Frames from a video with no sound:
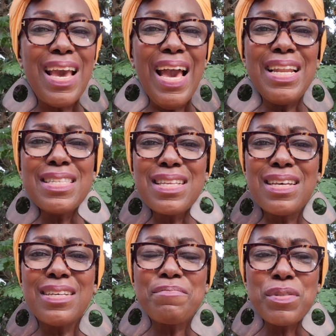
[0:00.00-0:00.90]
And it's
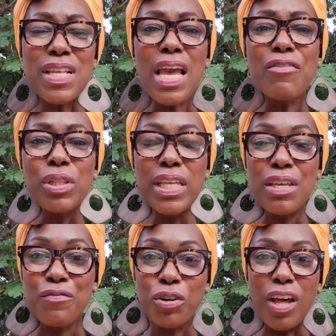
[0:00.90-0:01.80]
a sigh of
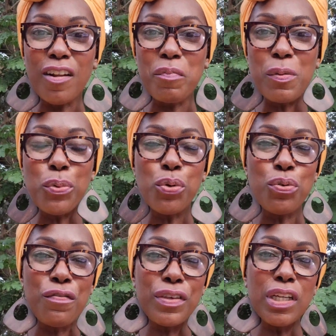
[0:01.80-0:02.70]
relief for a lot of people
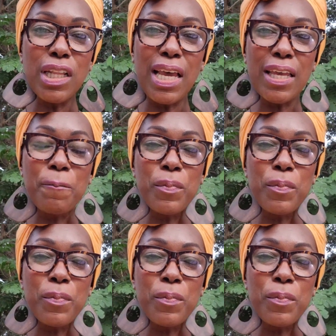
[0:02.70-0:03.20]
who feel like